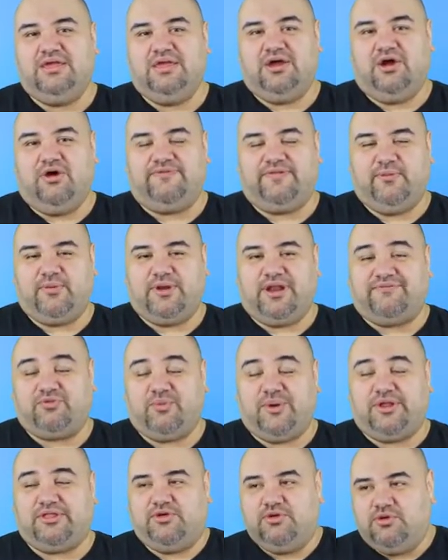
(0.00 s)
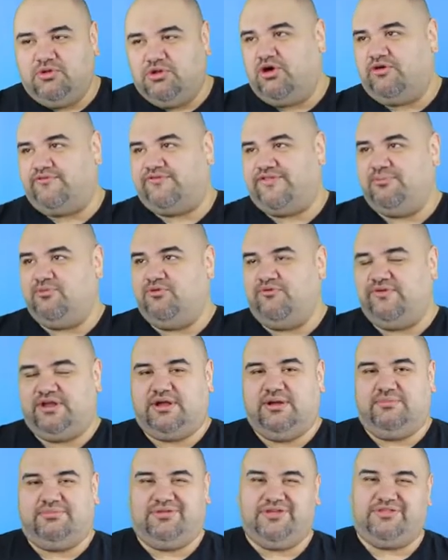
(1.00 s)
Hopefully we don't have to wait too long for that movie to
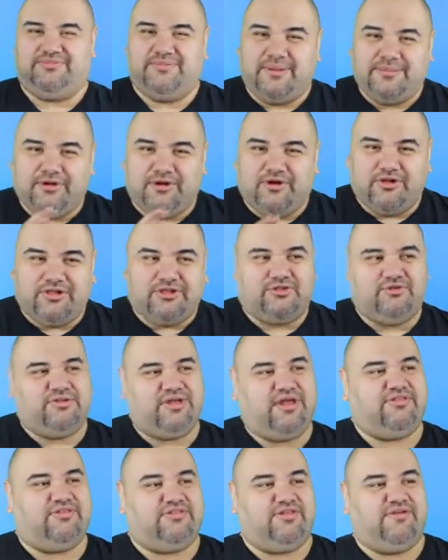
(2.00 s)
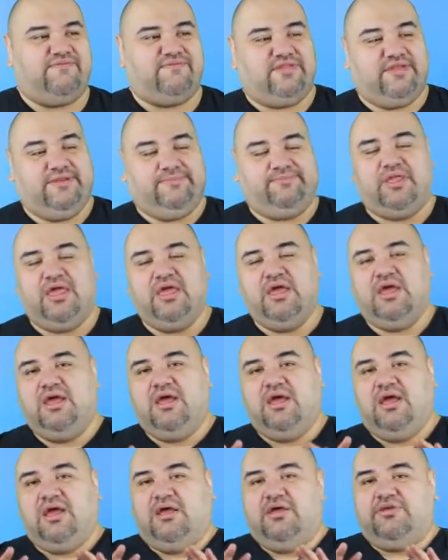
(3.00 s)
come to us, maybe early 2017.
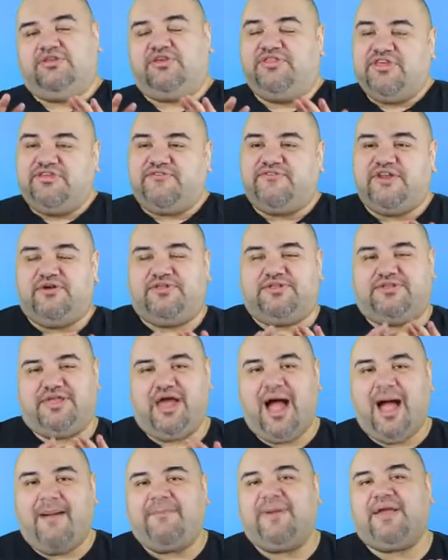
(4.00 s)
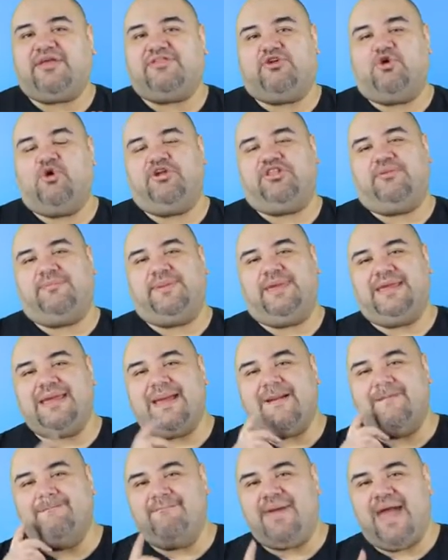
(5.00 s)
So this video, the topic is going to be
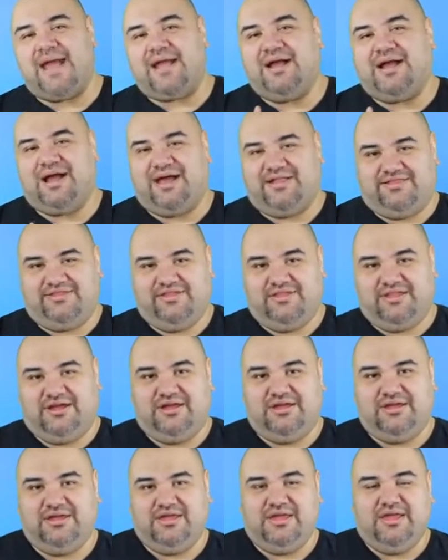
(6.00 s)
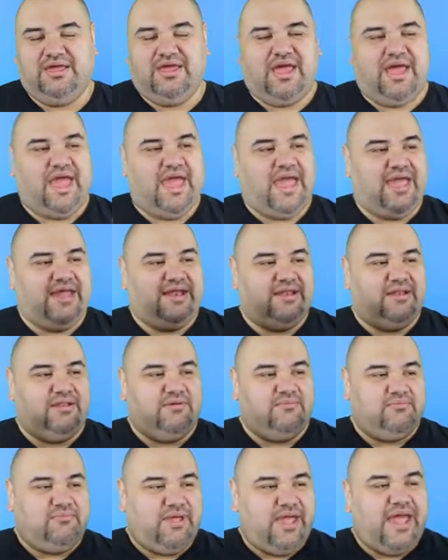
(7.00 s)
MechaGodzilla and
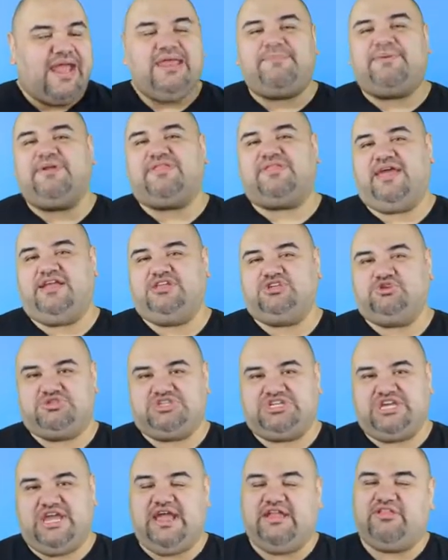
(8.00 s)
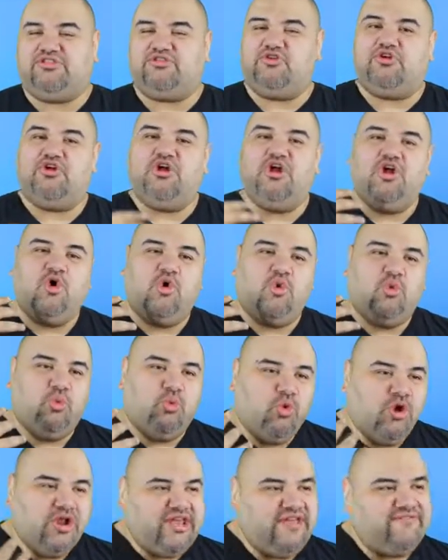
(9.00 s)
any potential chance or
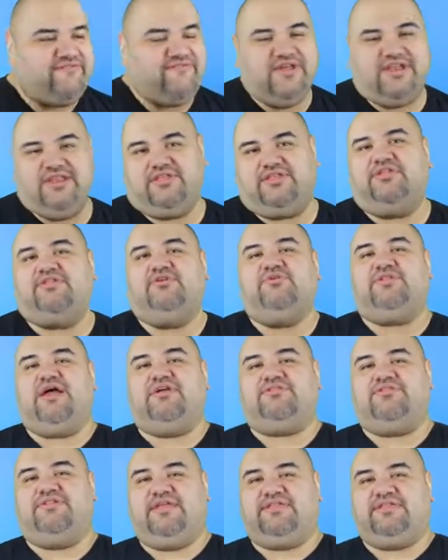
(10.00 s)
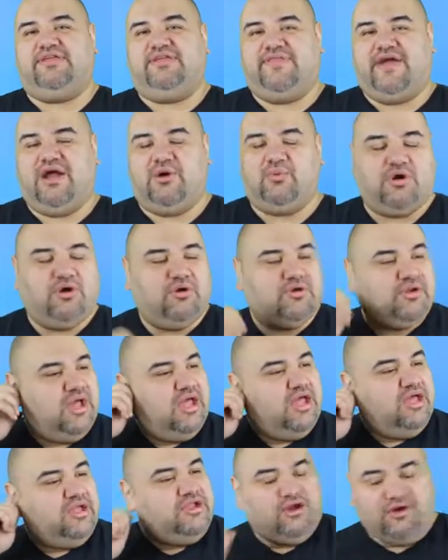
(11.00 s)
would he fit into 2018, that world.
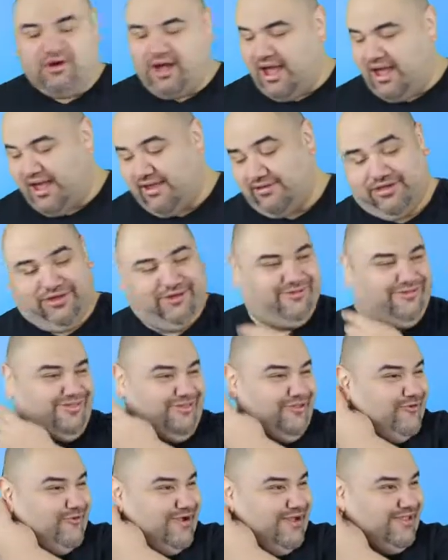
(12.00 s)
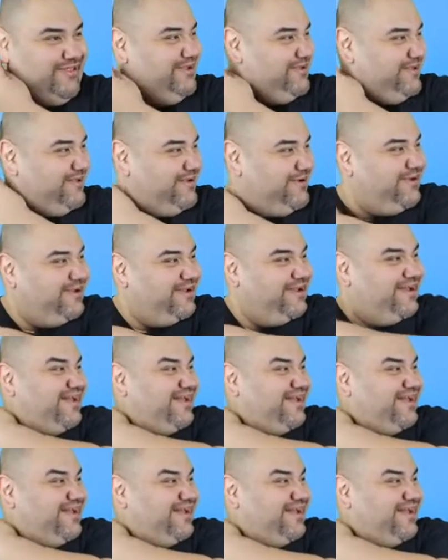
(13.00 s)
You know, I still got Lenny here.